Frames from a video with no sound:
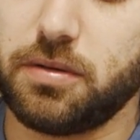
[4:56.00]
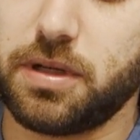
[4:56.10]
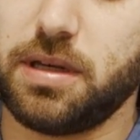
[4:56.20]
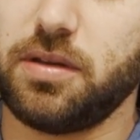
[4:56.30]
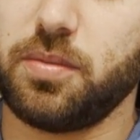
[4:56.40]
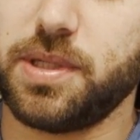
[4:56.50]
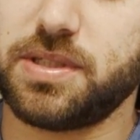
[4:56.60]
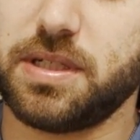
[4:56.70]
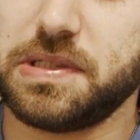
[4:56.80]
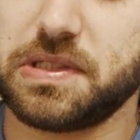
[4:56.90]
can either be
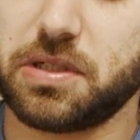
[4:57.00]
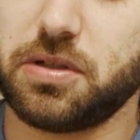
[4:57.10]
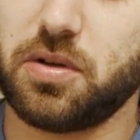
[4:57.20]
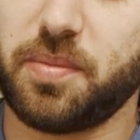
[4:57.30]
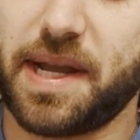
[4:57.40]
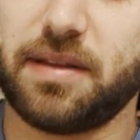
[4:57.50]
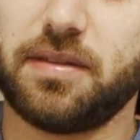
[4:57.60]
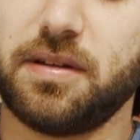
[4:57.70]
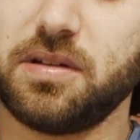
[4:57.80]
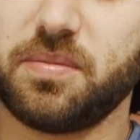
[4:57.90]
seen as a good or bad
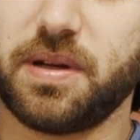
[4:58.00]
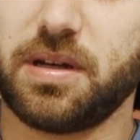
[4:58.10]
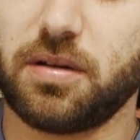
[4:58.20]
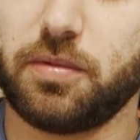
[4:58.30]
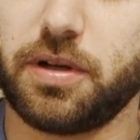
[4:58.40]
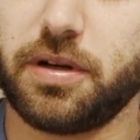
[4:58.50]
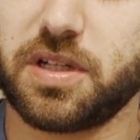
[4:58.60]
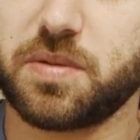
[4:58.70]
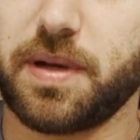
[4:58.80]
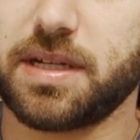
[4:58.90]
thing depending on what you're
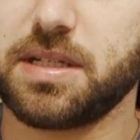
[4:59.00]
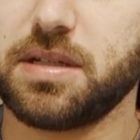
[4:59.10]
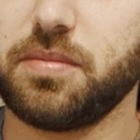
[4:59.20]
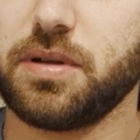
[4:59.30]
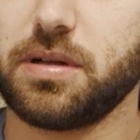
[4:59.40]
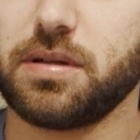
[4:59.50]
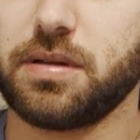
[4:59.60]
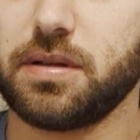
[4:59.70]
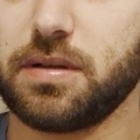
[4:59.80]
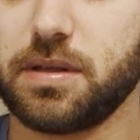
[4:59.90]
expecting, but
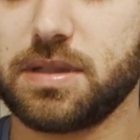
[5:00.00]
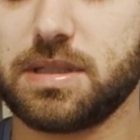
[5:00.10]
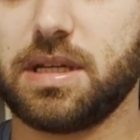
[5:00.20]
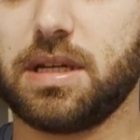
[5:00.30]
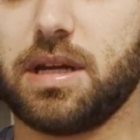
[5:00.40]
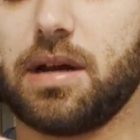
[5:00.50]
let's take it